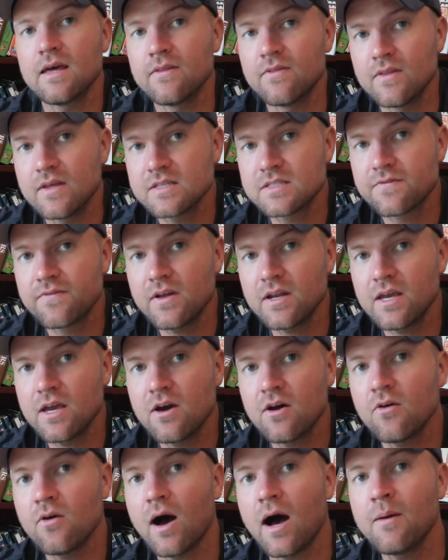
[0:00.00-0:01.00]
In this
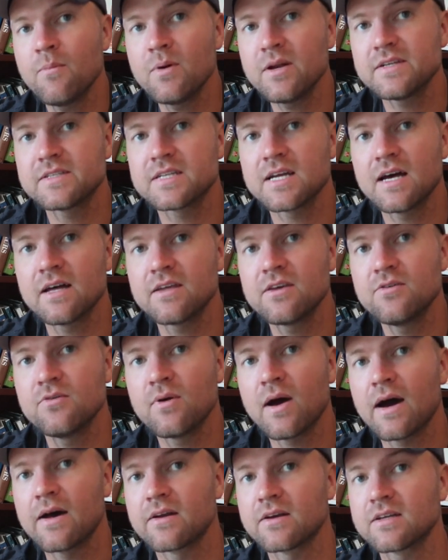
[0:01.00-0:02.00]
video, I'm gonna tell you
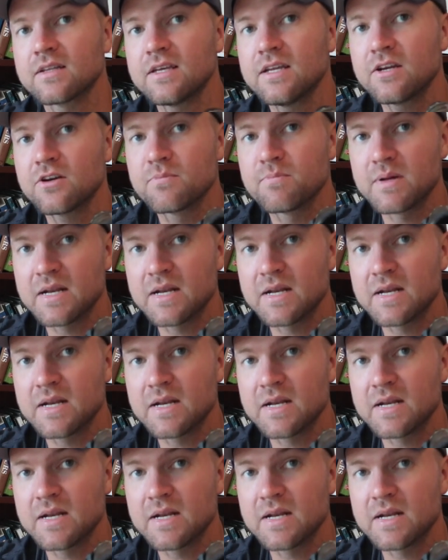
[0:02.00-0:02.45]
how to clean your